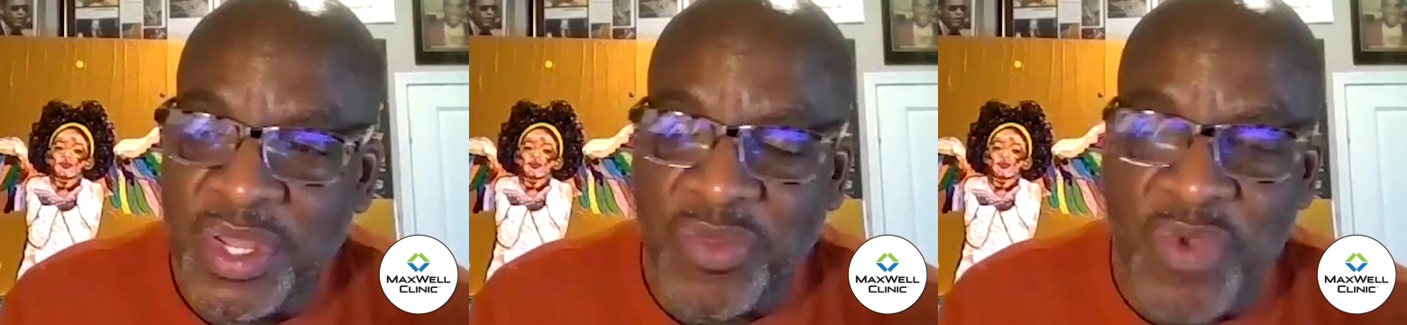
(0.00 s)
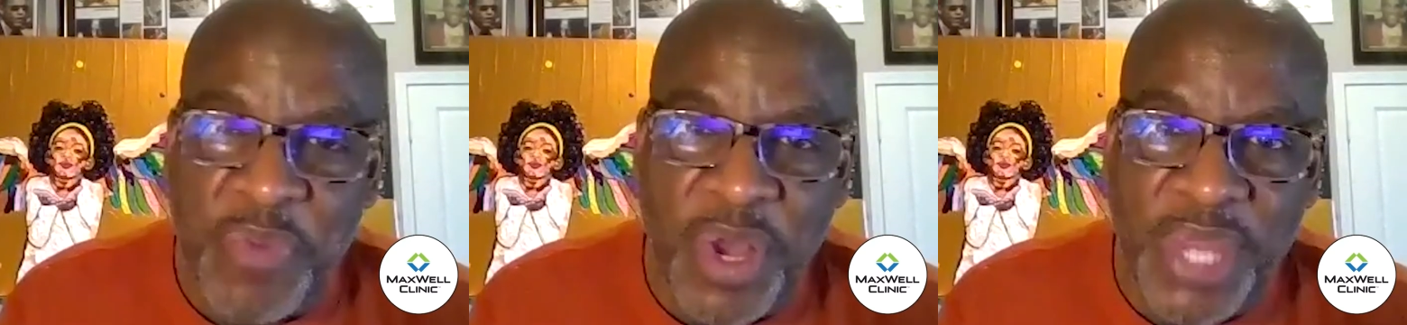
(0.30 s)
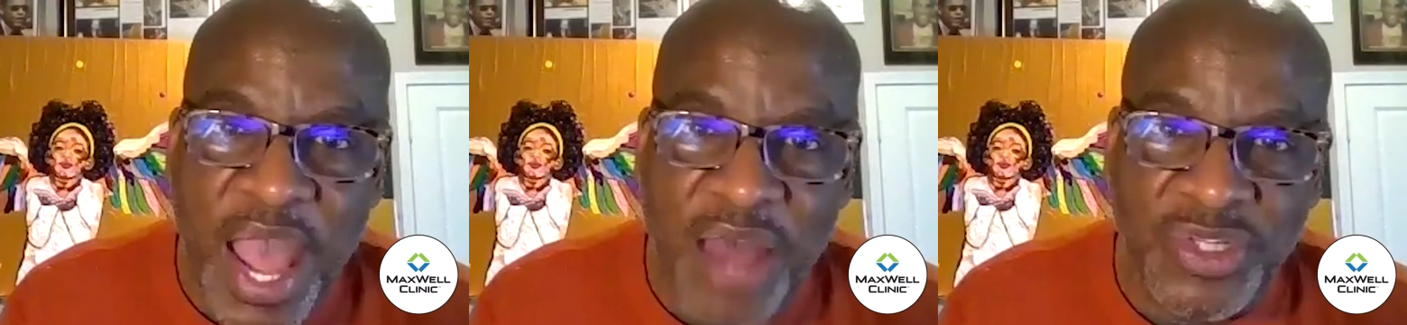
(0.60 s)
Speaker 1: three
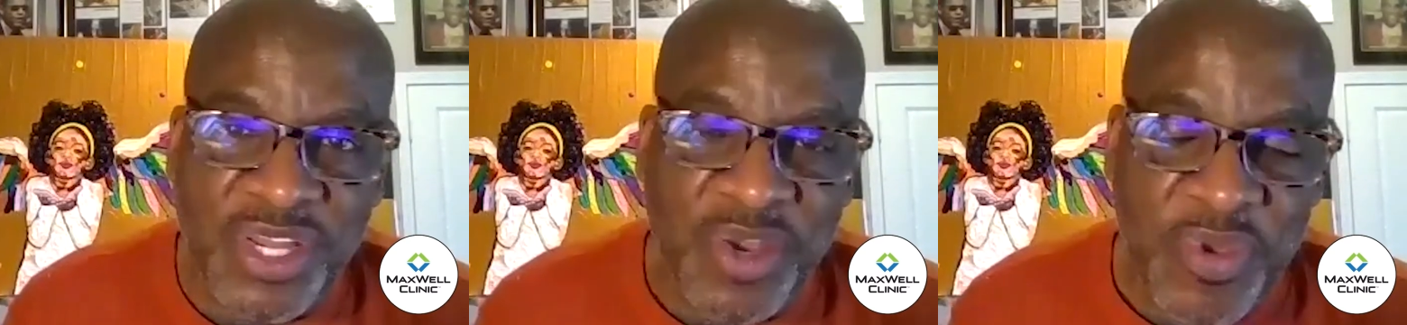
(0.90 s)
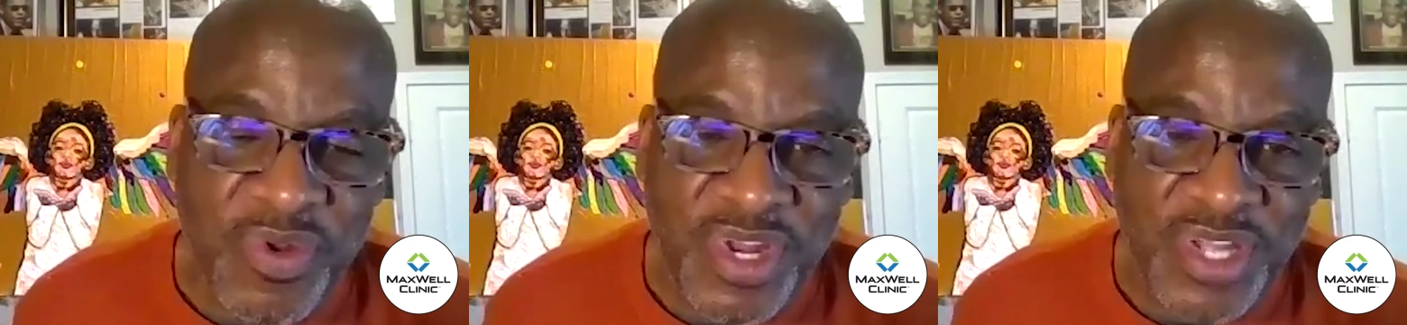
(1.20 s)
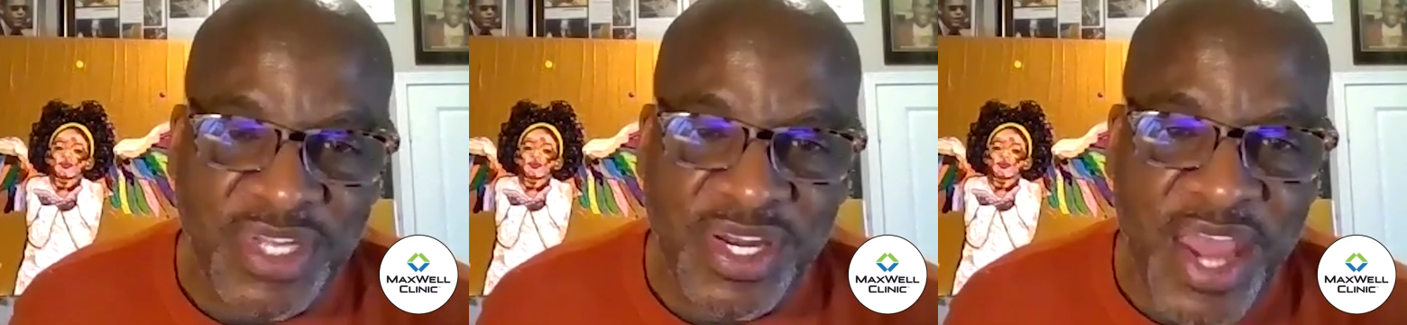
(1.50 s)
public housing
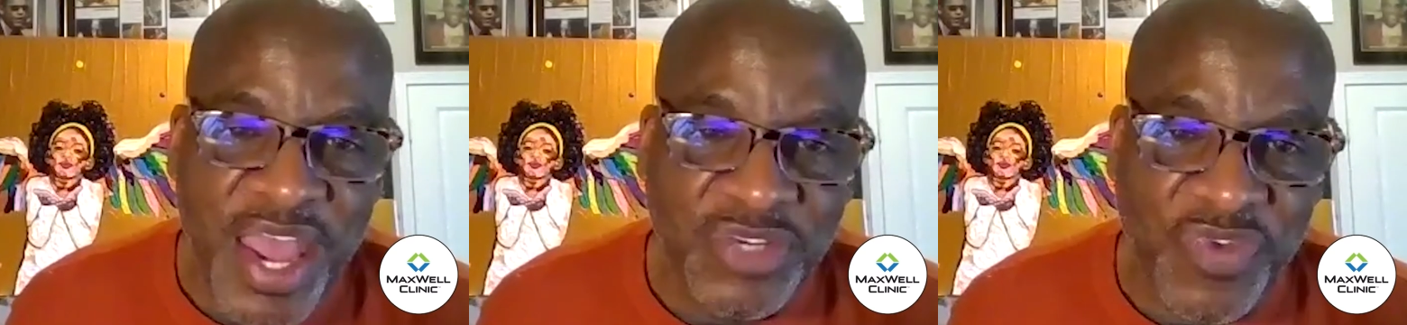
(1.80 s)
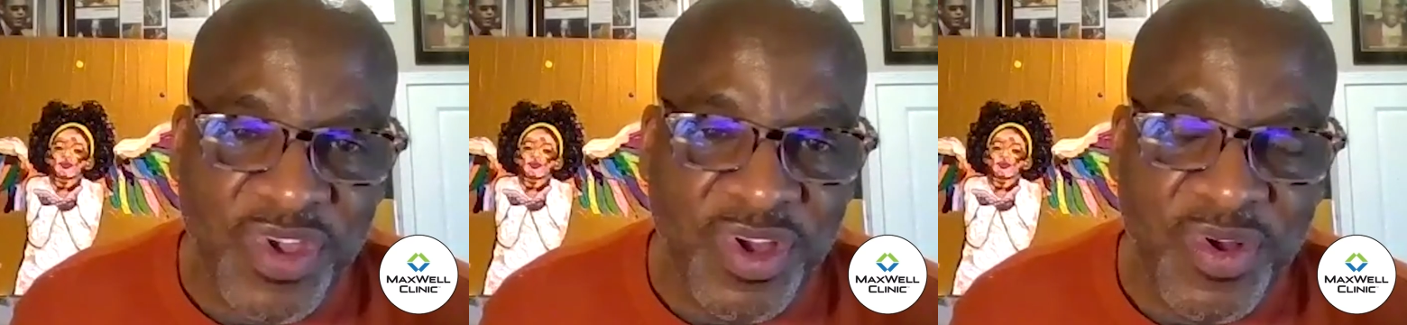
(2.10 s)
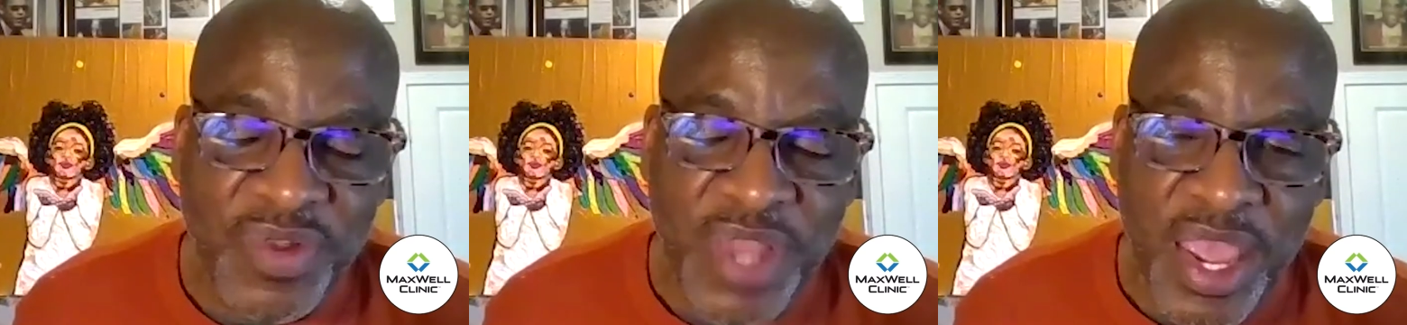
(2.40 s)
communities in
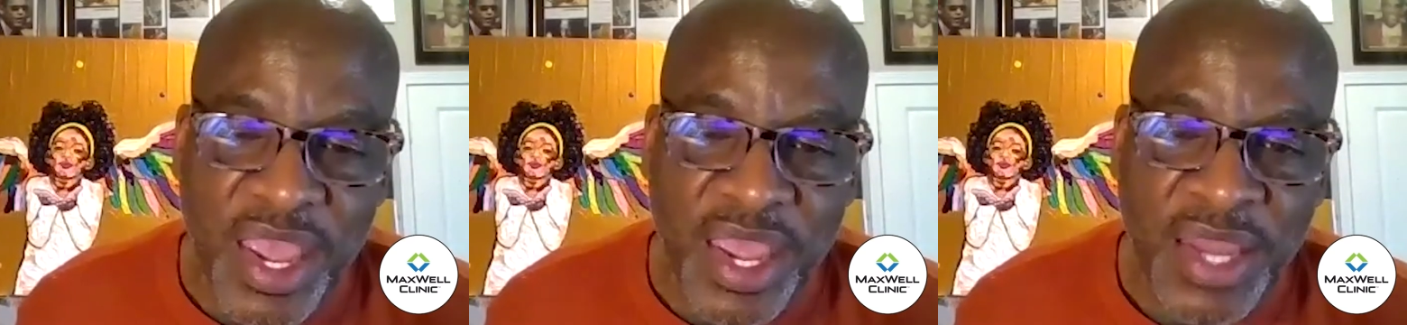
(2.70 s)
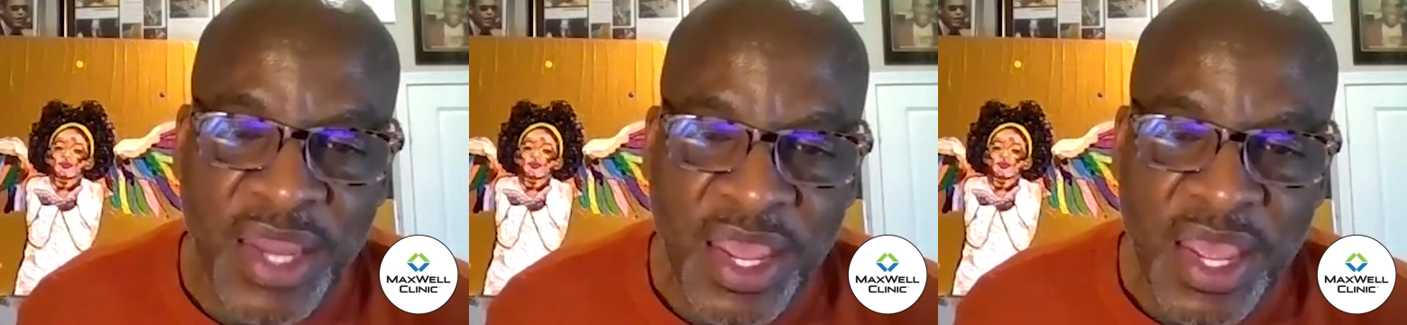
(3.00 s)
Nashville and